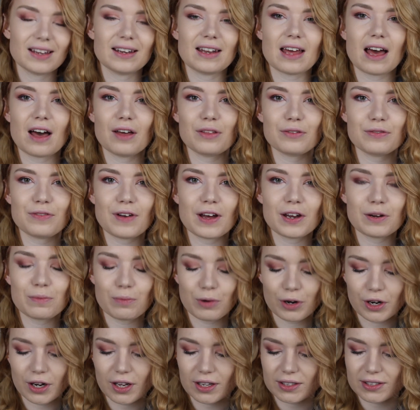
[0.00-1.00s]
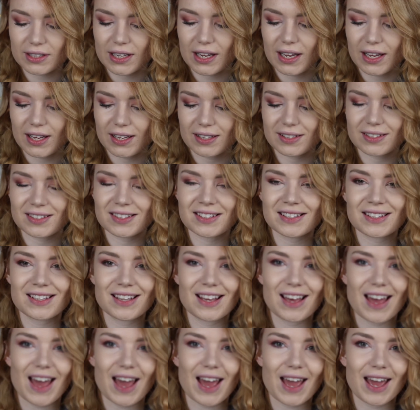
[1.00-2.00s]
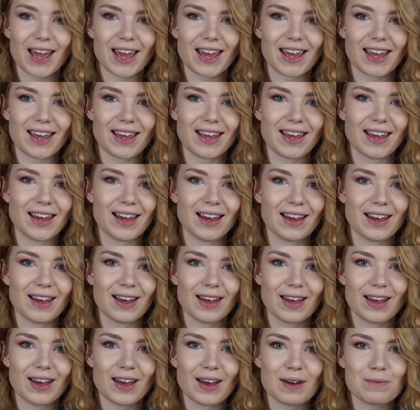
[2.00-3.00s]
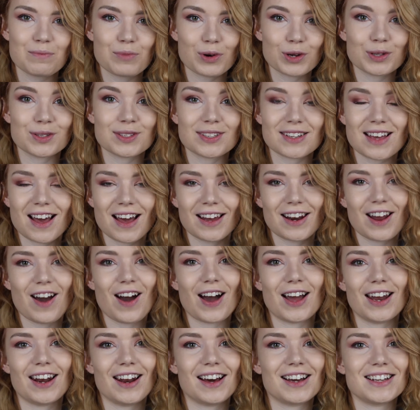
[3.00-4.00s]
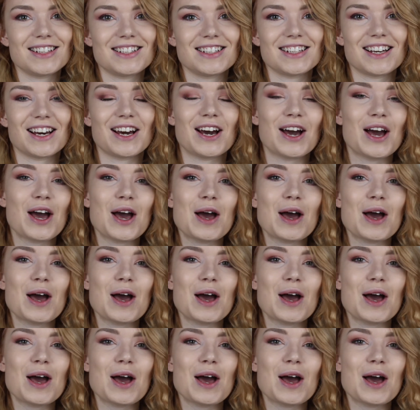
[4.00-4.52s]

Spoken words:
Now, the final product is a bronzer and highlighter.